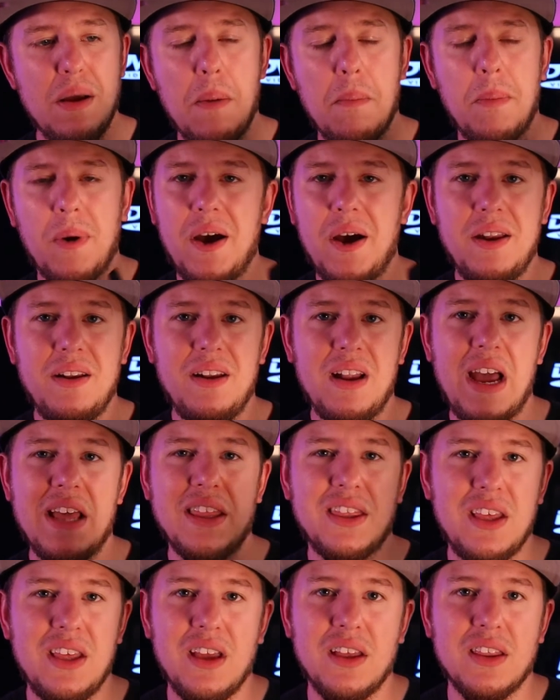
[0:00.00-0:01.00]
but I
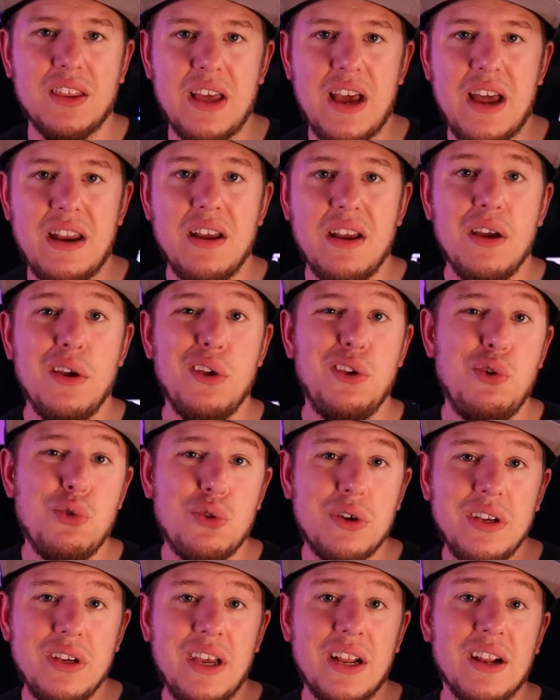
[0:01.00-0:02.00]
think that you
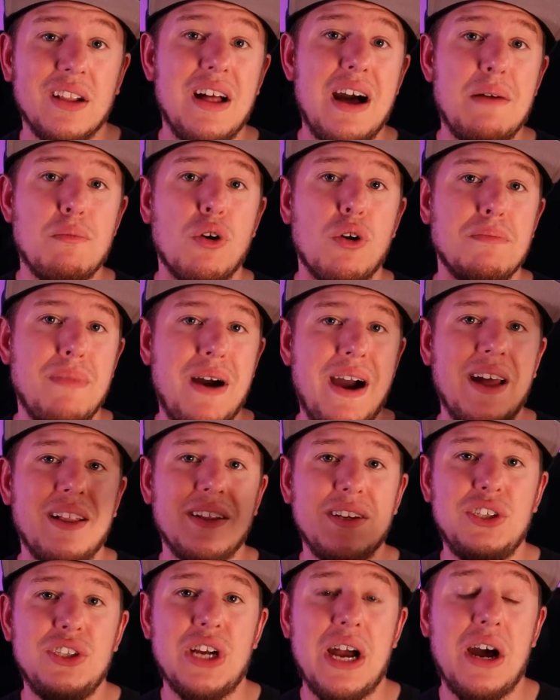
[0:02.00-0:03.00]
could get a lot more
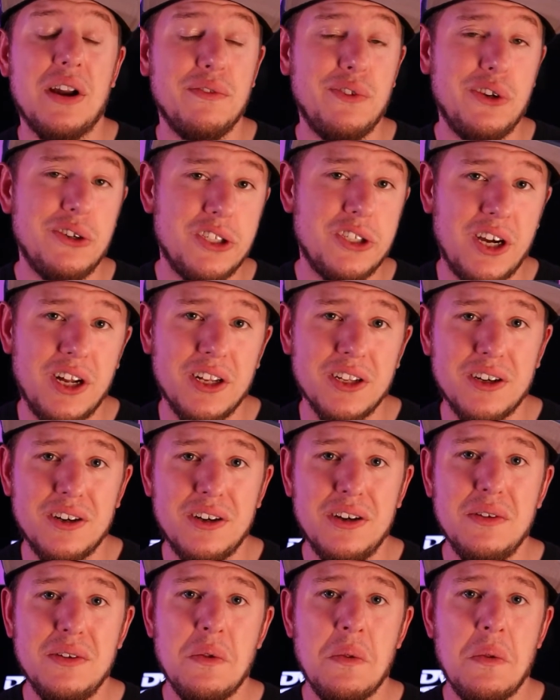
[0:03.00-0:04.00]
mileage out of your dollar